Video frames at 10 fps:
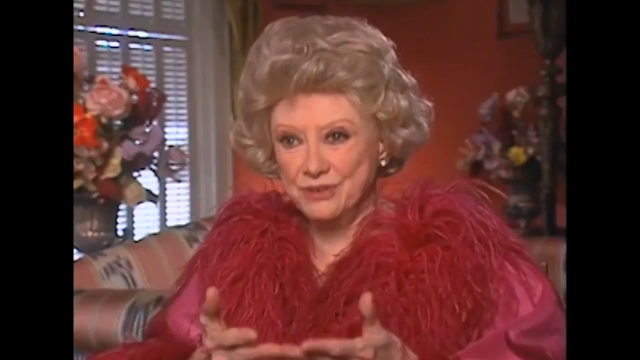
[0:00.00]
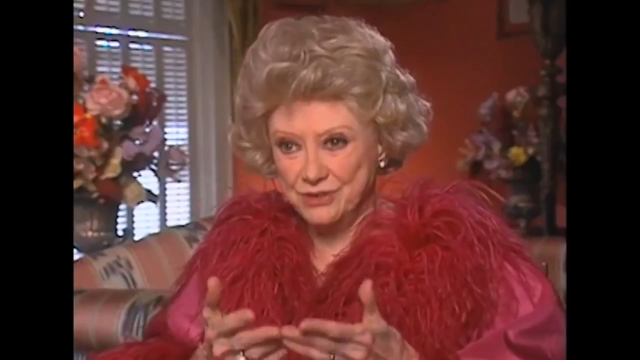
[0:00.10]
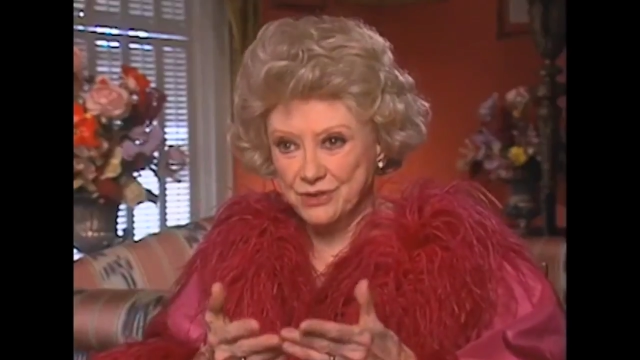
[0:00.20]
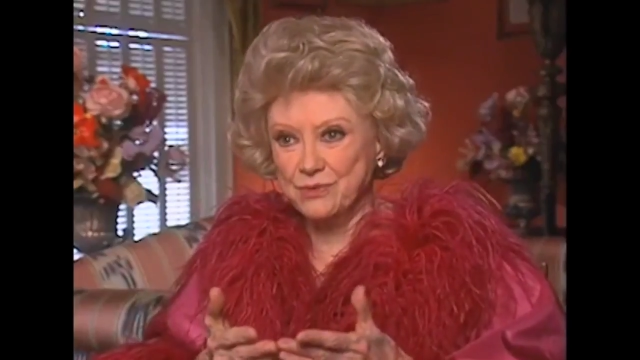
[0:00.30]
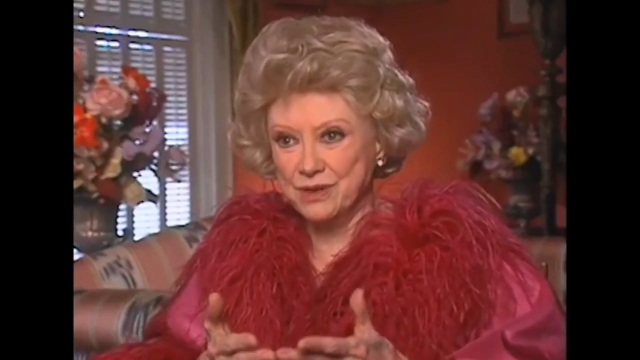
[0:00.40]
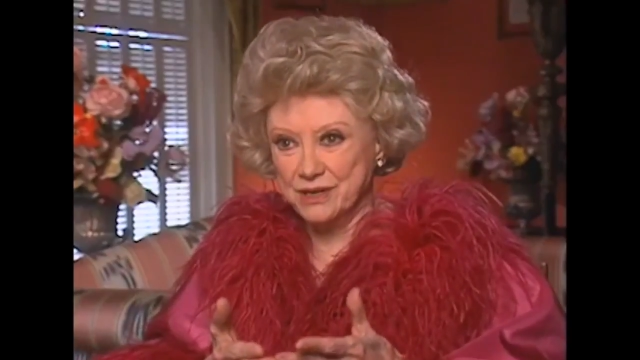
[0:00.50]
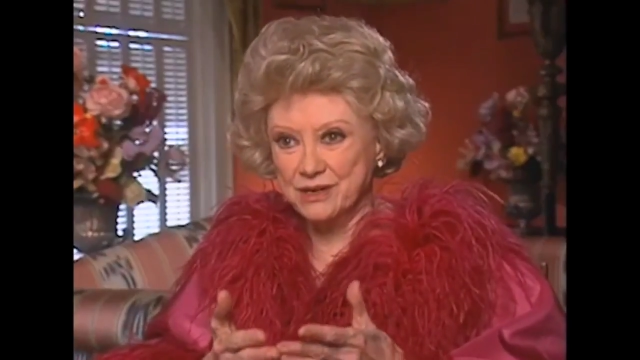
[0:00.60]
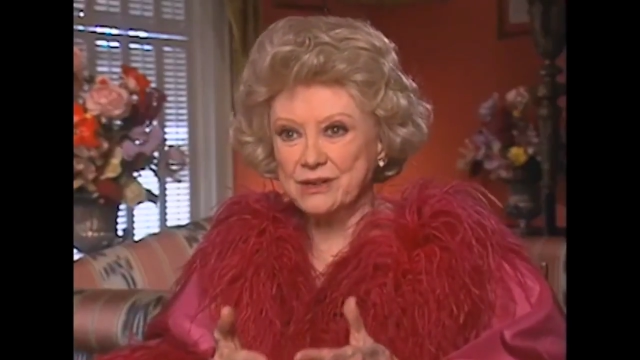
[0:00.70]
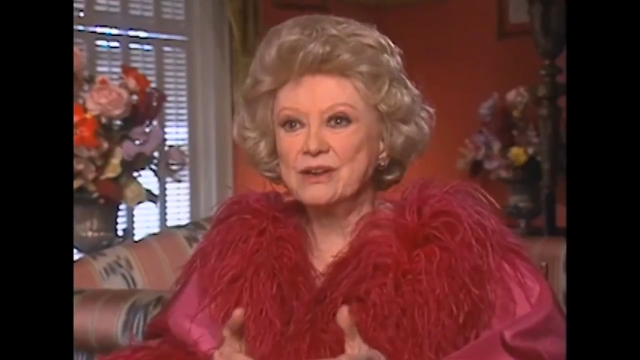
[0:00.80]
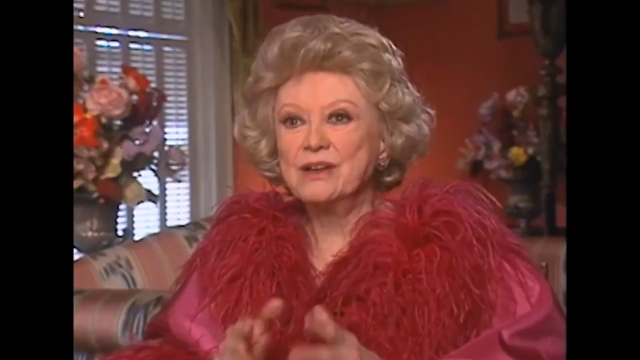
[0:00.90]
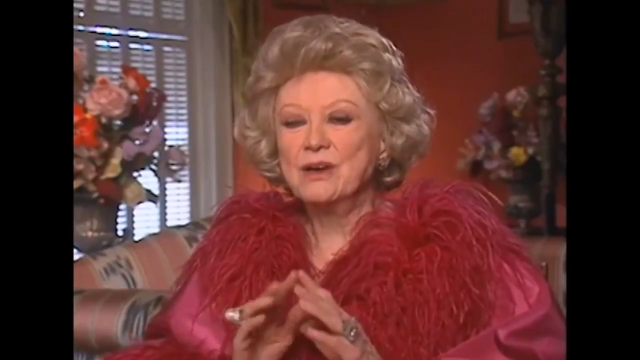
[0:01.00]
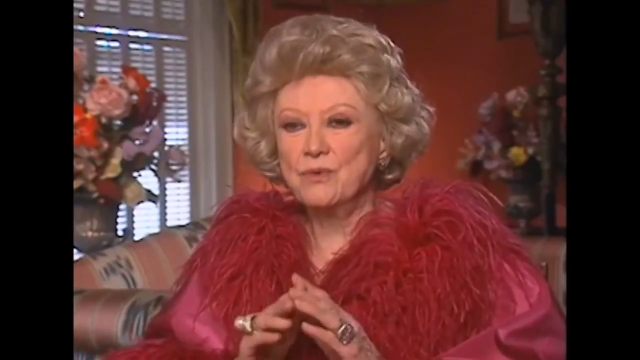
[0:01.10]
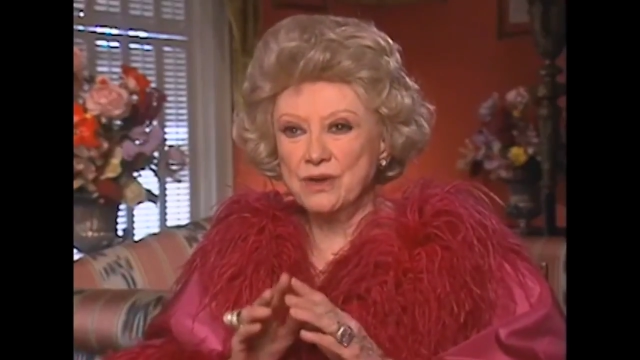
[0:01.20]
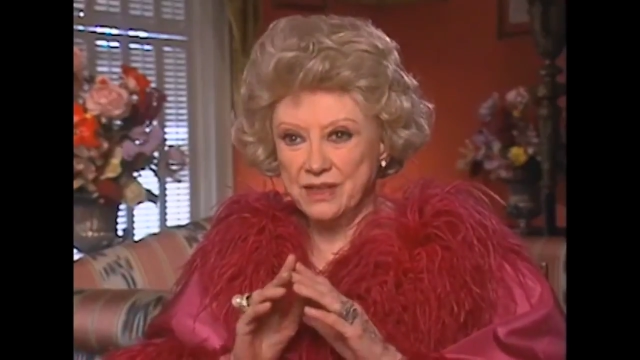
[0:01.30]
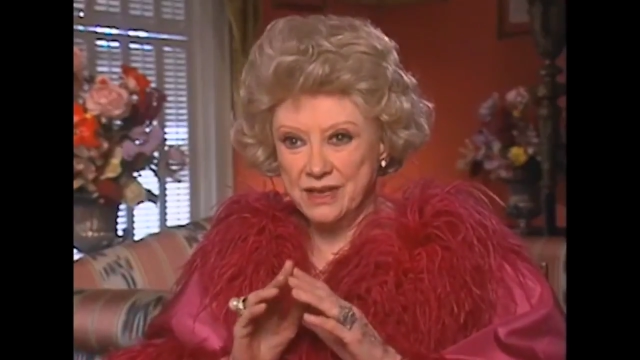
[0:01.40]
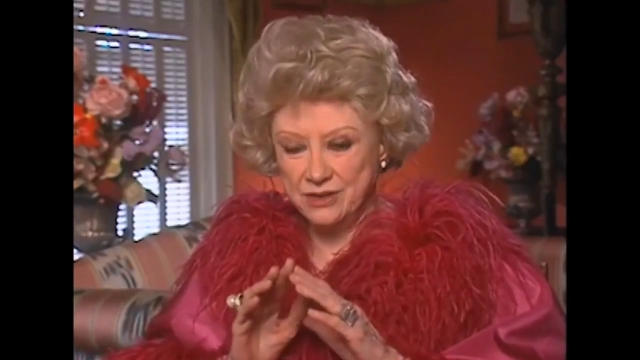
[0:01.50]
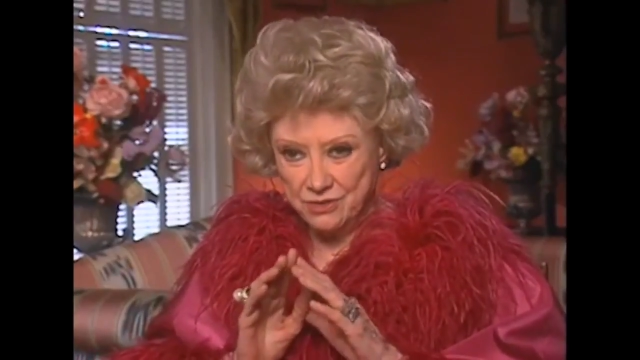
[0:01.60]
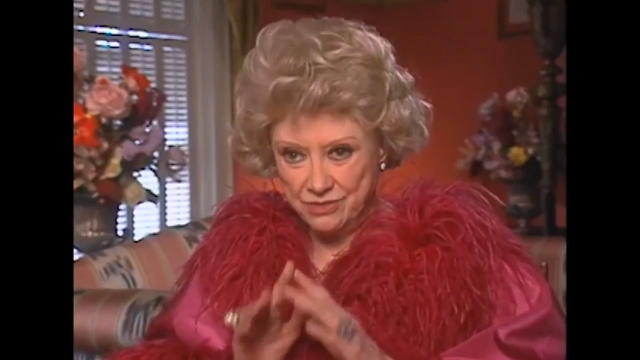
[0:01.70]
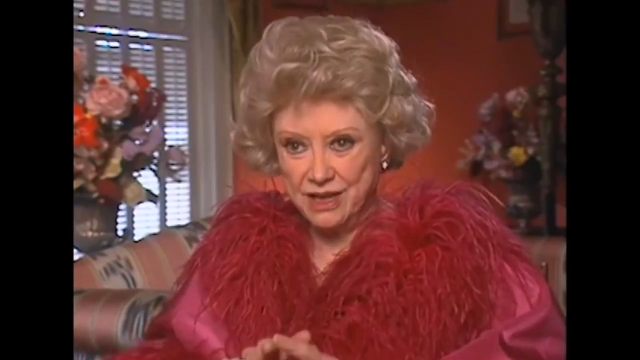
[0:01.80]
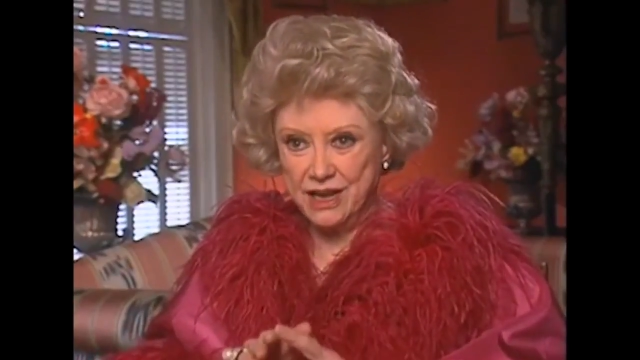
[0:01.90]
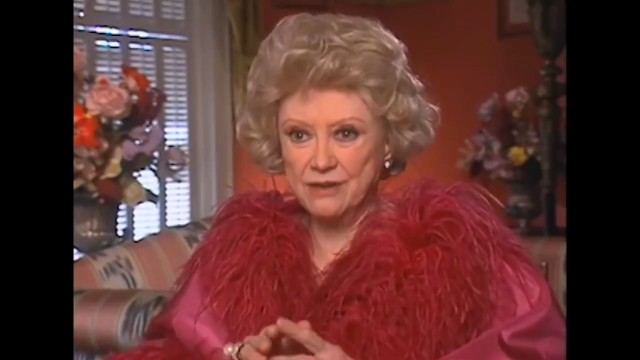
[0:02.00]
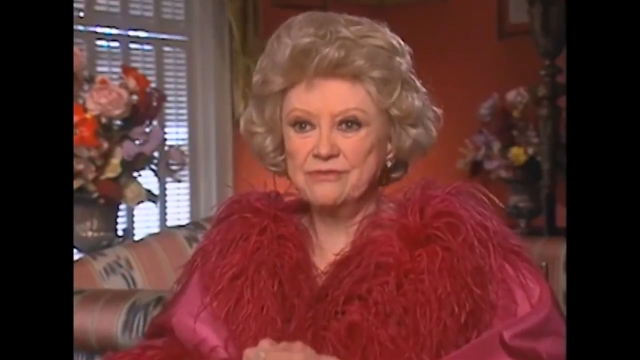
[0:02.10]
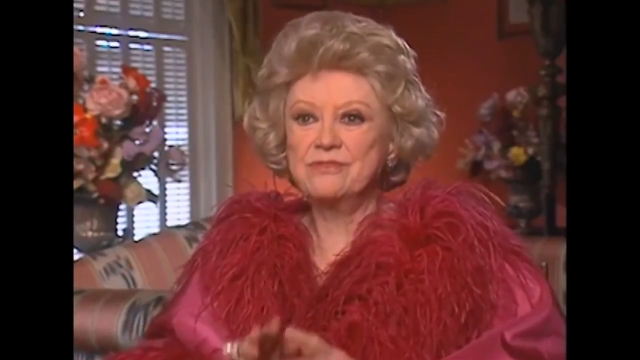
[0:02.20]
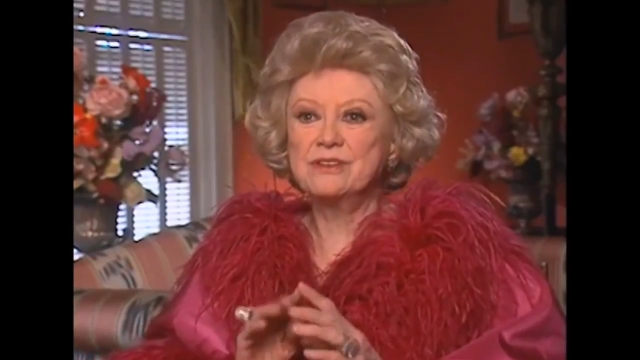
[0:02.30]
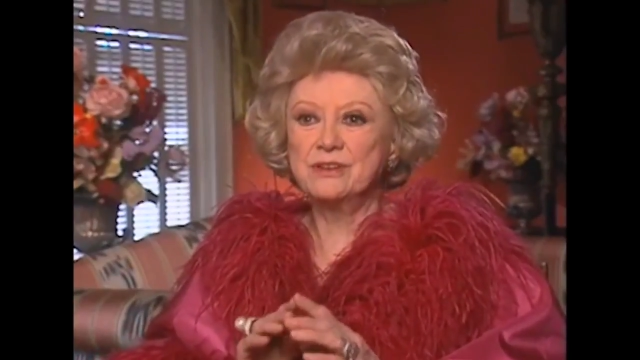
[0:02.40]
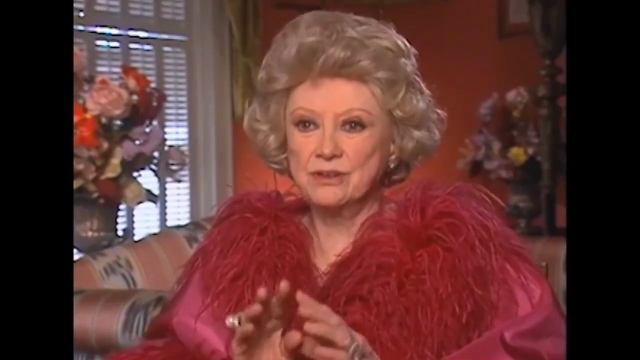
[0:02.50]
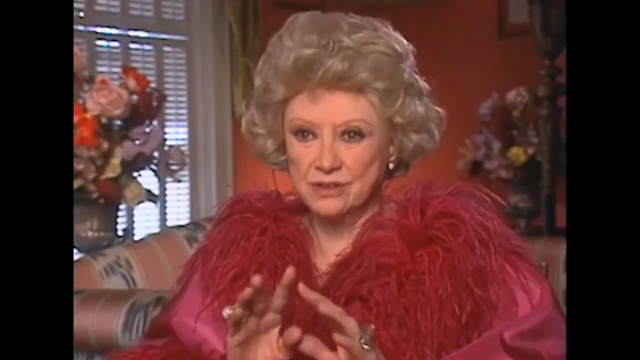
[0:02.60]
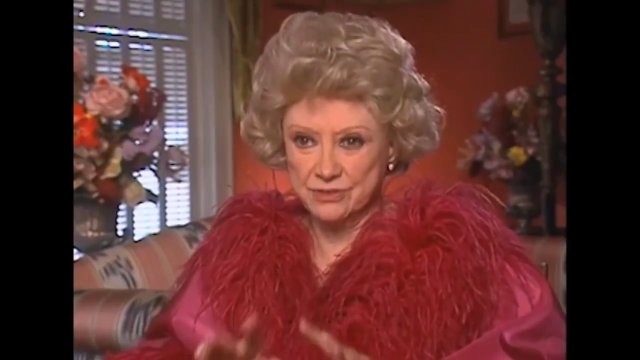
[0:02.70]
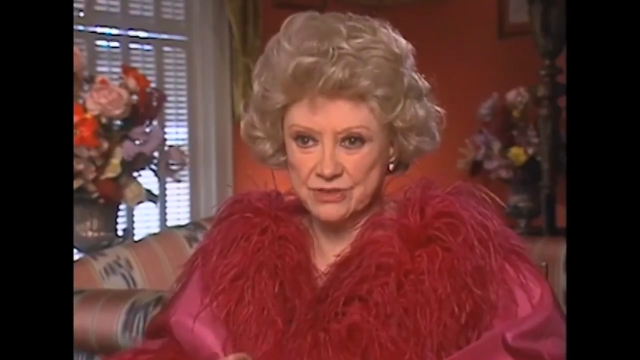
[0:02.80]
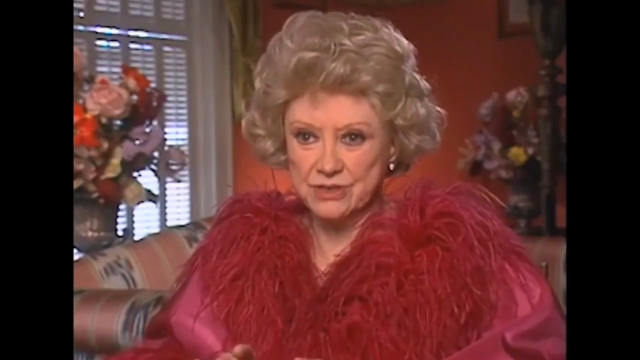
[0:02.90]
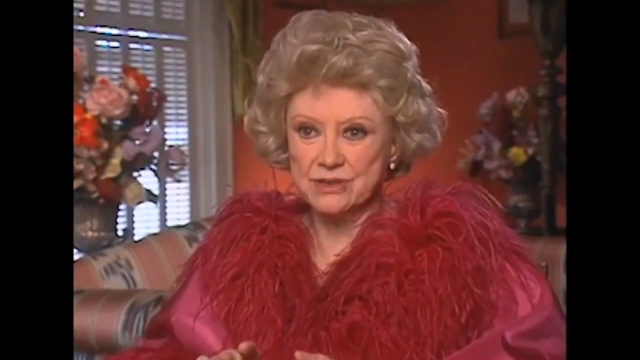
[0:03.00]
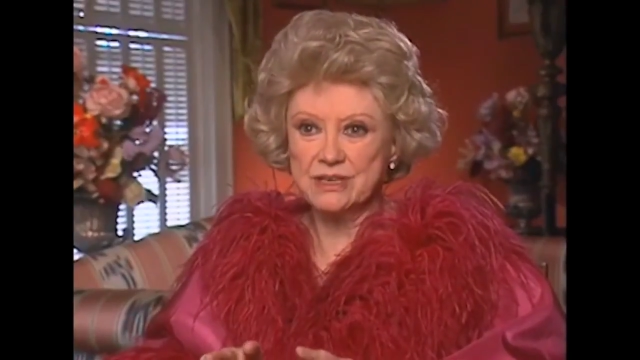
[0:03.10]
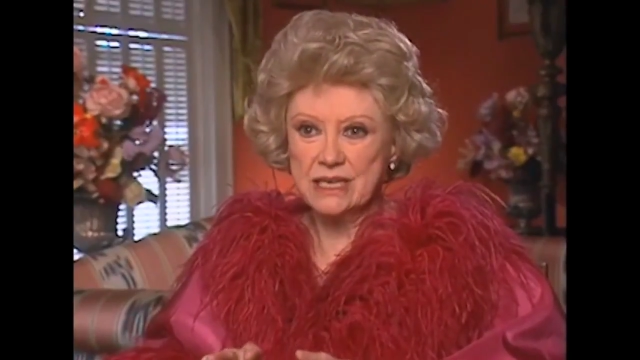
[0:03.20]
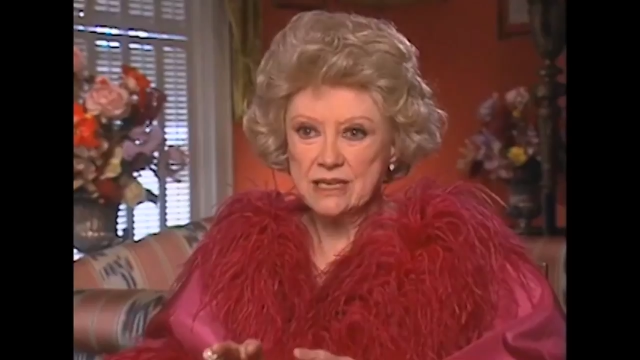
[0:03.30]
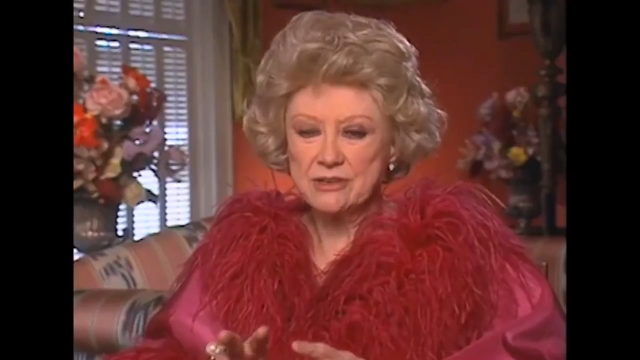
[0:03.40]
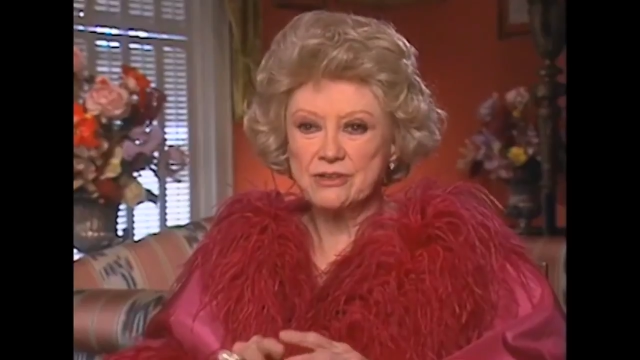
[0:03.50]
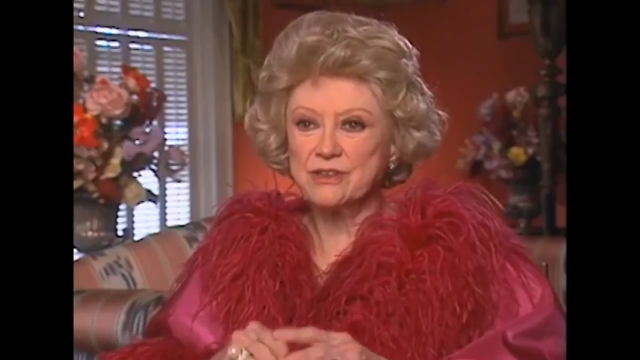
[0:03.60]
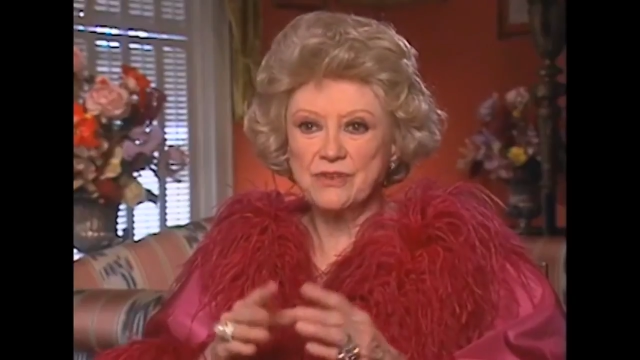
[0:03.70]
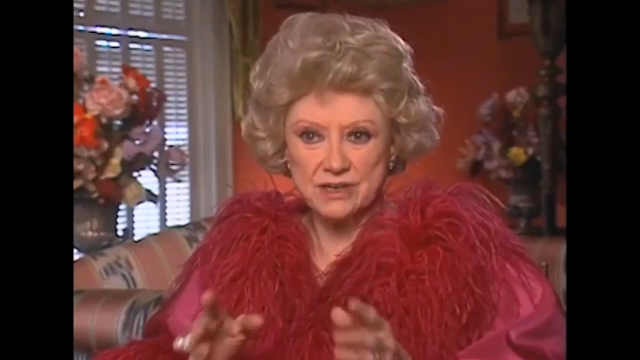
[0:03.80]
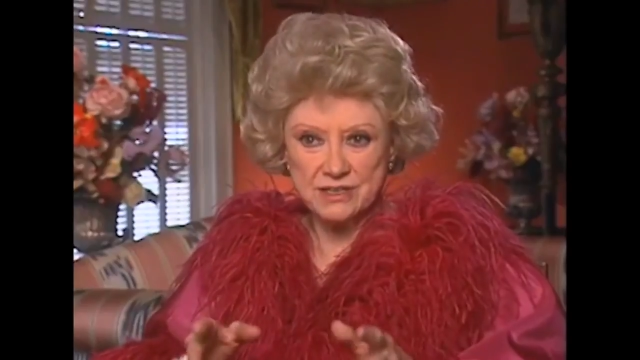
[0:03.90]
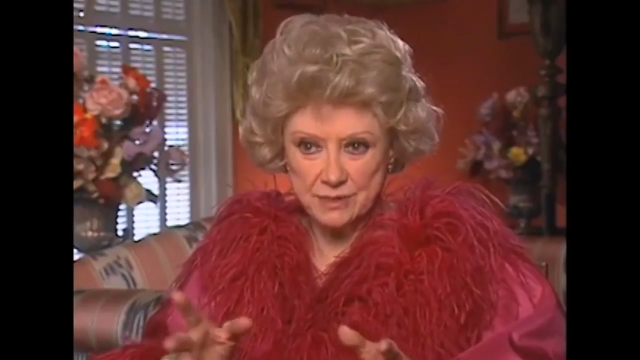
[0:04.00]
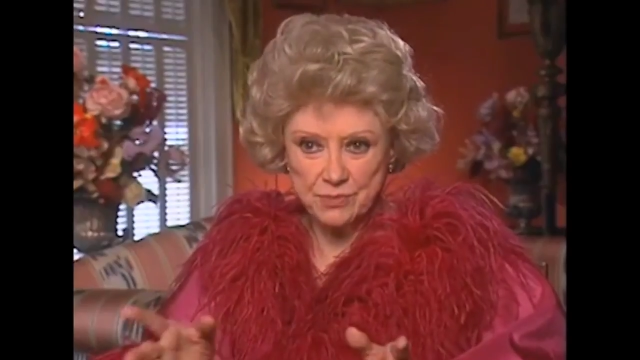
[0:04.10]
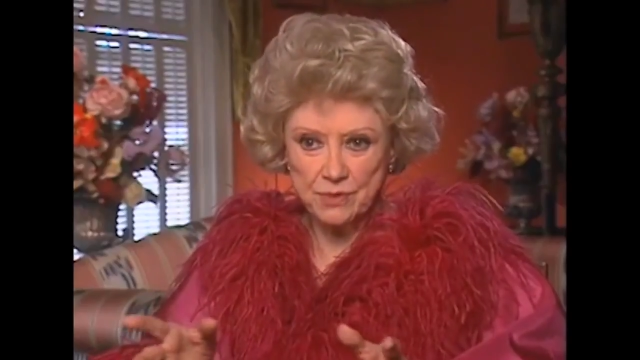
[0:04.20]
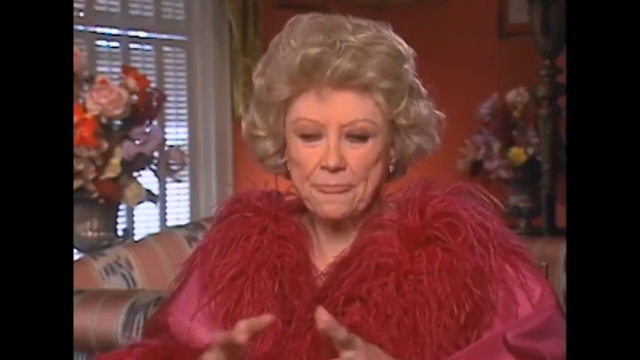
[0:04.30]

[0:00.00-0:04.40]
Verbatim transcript: you're a winner. When they don't laugh, you're a loser. So it's very simple.